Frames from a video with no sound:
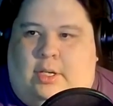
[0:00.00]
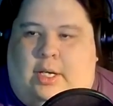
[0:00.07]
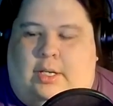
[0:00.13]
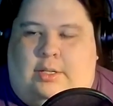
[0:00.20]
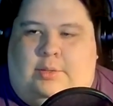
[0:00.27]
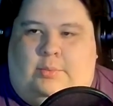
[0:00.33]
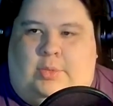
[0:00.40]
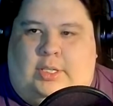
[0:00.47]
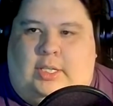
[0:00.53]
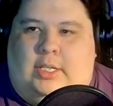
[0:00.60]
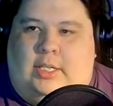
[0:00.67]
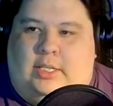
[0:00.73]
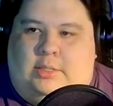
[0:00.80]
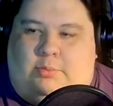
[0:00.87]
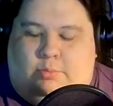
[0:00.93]
And within
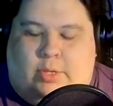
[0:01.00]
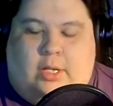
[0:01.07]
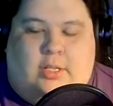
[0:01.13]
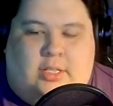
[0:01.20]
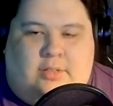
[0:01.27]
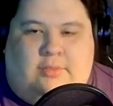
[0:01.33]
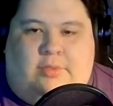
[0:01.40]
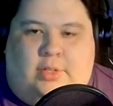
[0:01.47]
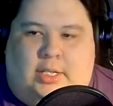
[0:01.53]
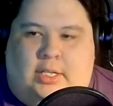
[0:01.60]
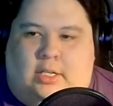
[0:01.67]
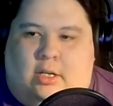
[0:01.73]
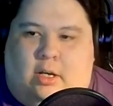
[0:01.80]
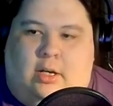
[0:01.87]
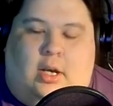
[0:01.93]
this relatively
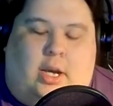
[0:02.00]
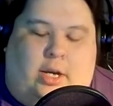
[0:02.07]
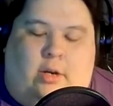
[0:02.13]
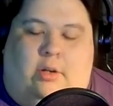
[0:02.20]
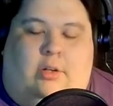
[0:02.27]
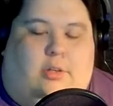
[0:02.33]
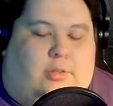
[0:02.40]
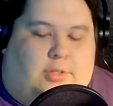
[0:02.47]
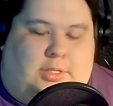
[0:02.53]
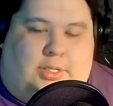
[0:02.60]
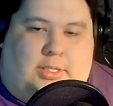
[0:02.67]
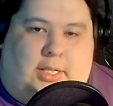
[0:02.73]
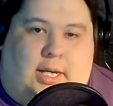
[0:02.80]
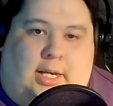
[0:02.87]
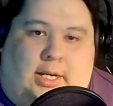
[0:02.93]
non-hierarchical
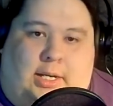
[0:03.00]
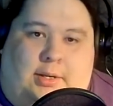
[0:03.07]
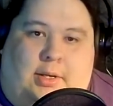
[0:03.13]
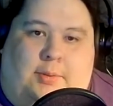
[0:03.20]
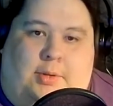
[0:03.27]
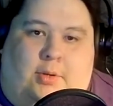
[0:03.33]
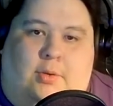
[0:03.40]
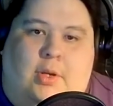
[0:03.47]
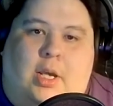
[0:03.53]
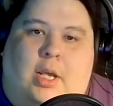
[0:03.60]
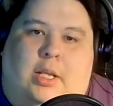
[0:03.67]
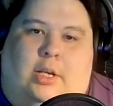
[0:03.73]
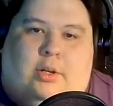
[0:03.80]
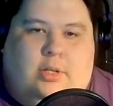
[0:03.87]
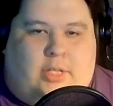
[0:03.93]
society, you know,
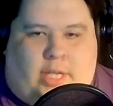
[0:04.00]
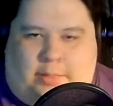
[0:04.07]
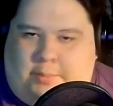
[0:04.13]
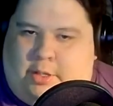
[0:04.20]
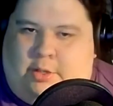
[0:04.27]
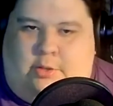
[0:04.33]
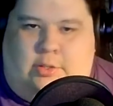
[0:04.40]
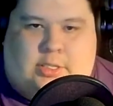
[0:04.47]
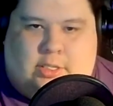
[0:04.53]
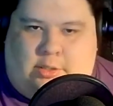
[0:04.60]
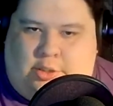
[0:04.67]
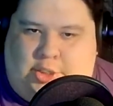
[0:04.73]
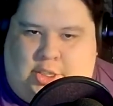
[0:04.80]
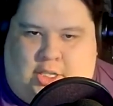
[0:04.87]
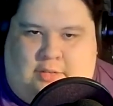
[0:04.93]
there are clan mothers, there are
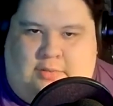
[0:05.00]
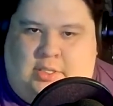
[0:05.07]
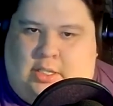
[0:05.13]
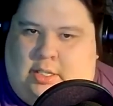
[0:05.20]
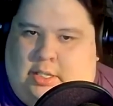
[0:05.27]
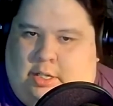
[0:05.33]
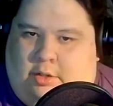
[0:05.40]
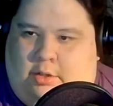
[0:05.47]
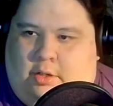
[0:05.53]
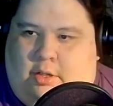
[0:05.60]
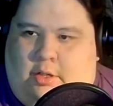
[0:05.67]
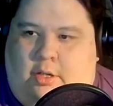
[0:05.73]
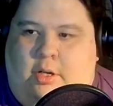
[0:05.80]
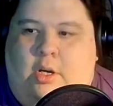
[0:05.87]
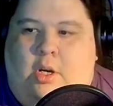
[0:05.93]
chiefs, and there
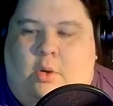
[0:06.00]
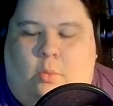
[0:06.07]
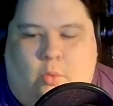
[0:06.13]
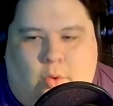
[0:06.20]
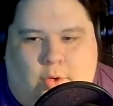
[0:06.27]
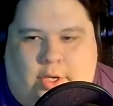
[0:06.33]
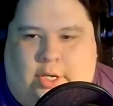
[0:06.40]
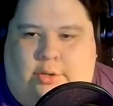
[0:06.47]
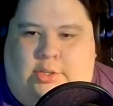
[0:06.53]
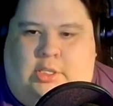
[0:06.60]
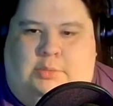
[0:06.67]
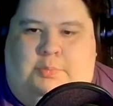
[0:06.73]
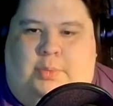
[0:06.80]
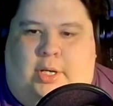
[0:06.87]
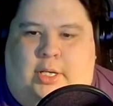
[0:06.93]
are
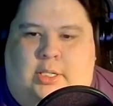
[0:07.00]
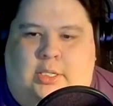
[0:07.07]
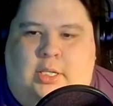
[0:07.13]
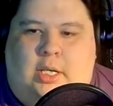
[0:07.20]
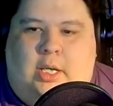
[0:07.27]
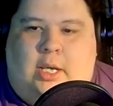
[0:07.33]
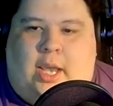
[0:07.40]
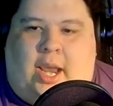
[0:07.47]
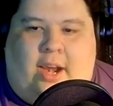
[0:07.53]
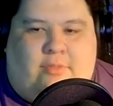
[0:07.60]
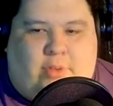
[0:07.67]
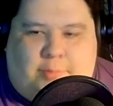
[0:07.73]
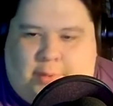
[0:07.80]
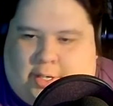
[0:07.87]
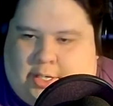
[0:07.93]
warriors, but
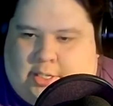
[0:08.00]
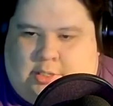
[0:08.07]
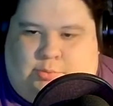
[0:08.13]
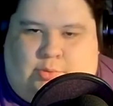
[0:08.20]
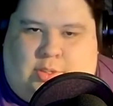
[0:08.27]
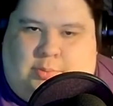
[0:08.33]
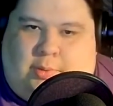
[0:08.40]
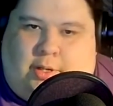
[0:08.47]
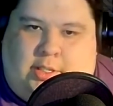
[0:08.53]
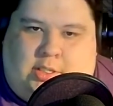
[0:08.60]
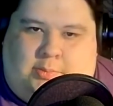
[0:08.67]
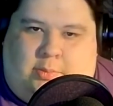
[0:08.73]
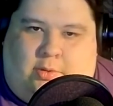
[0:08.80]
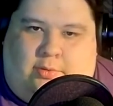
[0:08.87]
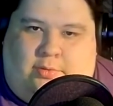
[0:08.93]
everybody is
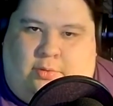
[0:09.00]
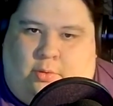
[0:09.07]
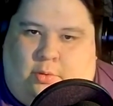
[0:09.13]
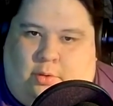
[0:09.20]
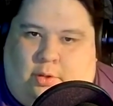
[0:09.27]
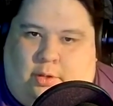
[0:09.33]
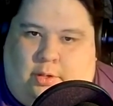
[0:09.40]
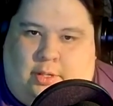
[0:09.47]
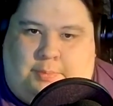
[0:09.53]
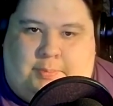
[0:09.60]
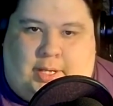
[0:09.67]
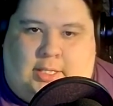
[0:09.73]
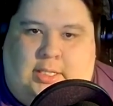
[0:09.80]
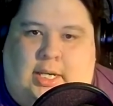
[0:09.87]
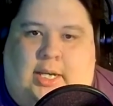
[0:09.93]
responsible for
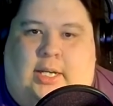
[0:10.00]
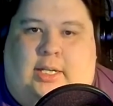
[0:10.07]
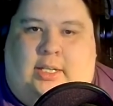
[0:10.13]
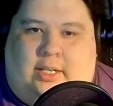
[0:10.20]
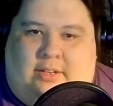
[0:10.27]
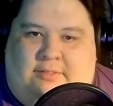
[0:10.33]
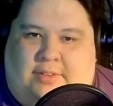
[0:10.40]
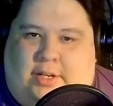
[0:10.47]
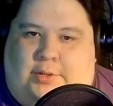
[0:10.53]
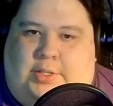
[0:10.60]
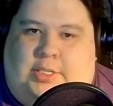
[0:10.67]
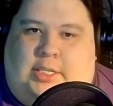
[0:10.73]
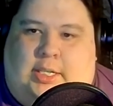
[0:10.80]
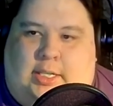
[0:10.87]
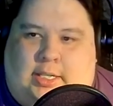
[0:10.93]
maintaining the
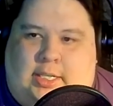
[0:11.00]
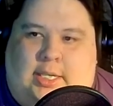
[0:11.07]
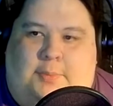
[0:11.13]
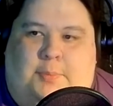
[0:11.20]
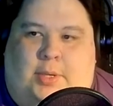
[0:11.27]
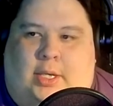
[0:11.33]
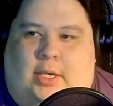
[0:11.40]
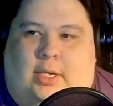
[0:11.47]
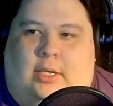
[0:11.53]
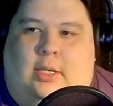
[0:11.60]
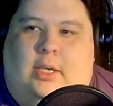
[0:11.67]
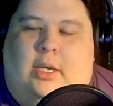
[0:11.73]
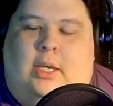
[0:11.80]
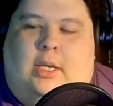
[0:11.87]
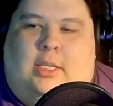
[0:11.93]
Confederacy and keeping
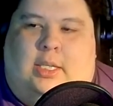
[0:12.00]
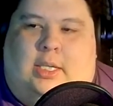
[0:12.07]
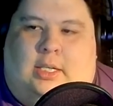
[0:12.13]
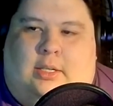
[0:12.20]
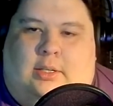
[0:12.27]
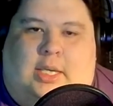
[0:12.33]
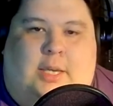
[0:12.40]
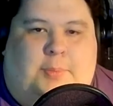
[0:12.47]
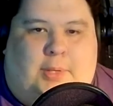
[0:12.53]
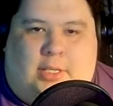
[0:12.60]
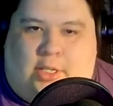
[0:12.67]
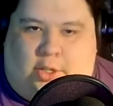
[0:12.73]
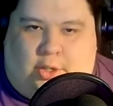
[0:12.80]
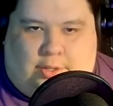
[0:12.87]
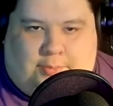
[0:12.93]
the keeping
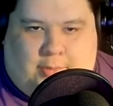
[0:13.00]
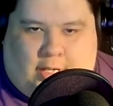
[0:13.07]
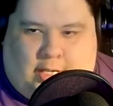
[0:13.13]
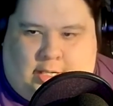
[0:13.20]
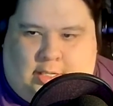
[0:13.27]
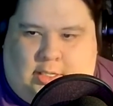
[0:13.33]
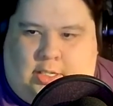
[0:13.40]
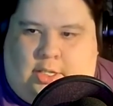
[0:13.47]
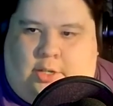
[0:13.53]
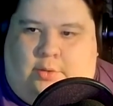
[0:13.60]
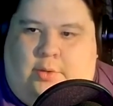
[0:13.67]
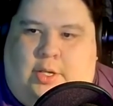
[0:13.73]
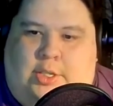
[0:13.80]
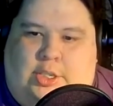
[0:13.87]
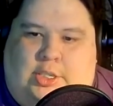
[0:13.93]
the good mind, you know,
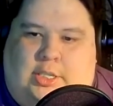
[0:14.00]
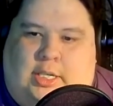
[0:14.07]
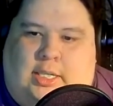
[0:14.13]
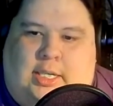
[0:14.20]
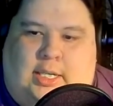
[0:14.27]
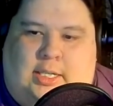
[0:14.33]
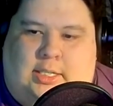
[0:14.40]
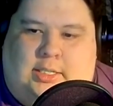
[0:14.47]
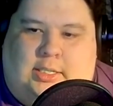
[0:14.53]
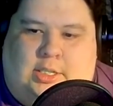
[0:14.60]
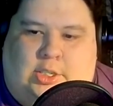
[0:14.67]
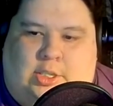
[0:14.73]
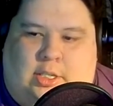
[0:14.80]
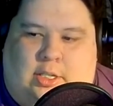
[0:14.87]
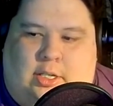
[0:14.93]
which is, I think, is
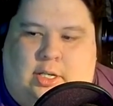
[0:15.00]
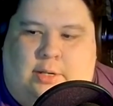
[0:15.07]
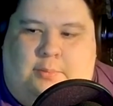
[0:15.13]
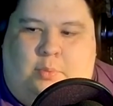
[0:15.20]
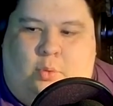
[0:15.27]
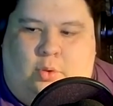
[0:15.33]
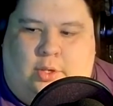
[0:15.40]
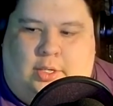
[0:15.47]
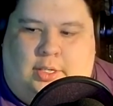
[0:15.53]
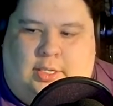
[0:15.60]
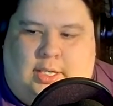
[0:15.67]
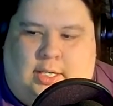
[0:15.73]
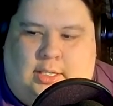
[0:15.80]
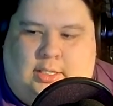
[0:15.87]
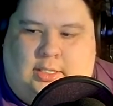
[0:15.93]
such a, an important
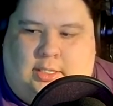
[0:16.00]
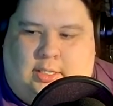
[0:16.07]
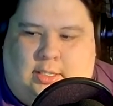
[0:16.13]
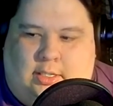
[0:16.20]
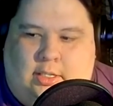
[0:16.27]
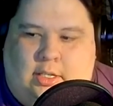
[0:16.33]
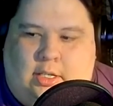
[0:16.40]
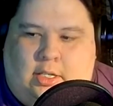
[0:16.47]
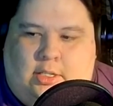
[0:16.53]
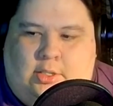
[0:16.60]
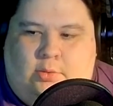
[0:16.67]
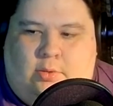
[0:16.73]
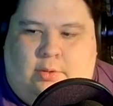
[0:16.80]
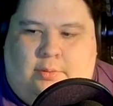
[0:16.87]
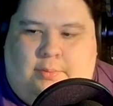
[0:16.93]
thing to
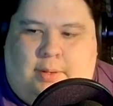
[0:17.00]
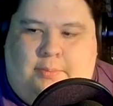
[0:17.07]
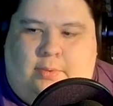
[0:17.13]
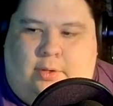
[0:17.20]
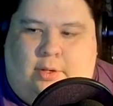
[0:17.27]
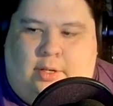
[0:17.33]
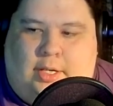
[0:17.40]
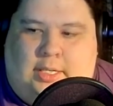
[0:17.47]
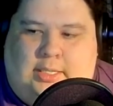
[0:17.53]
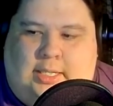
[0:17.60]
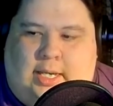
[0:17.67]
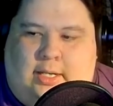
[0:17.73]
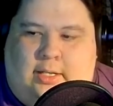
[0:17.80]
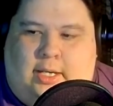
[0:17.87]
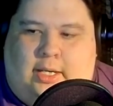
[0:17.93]
to remember, is
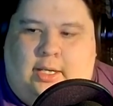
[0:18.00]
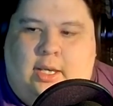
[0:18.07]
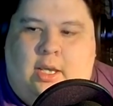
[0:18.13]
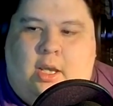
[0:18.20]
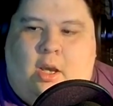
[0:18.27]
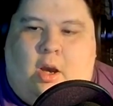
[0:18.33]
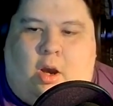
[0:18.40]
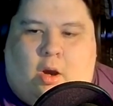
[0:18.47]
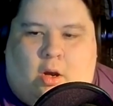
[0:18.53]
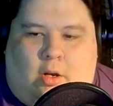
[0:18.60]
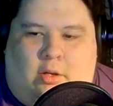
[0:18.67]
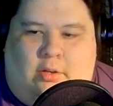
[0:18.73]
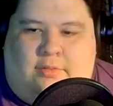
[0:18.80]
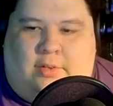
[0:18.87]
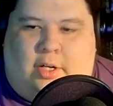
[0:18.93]
that like
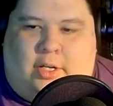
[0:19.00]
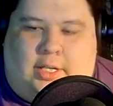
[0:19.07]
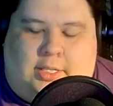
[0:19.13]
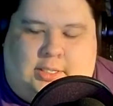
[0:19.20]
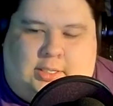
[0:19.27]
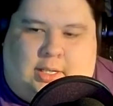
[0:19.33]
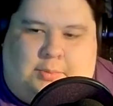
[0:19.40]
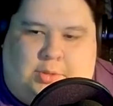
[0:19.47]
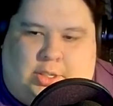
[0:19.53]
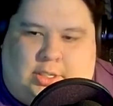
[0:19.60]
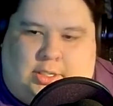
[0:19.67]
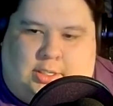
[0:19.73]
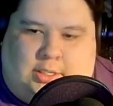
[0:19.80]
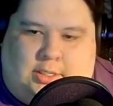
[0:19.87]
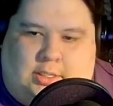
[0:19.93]
all of our
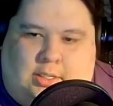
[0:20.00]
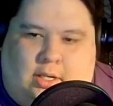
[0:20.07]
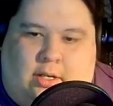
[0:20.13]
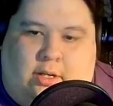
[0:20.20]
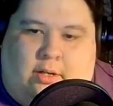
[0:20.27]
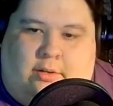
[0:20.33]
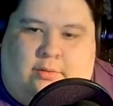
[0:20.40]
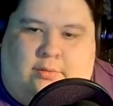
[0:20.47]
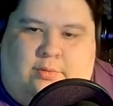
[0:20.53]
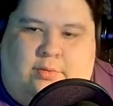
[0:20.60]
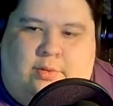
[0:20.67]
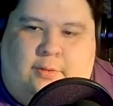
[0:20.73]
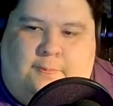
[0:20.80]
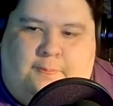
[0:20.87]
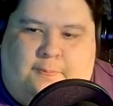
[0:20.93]
conceptions of
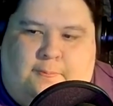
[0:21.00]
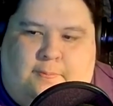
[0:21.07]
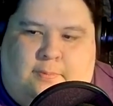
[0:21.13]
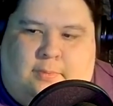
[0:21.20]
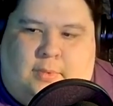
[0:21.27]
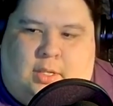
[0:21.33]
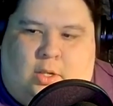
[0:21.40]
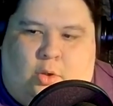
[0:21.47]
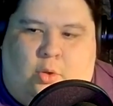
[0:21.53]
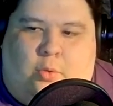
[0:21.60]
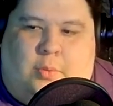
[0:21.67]
who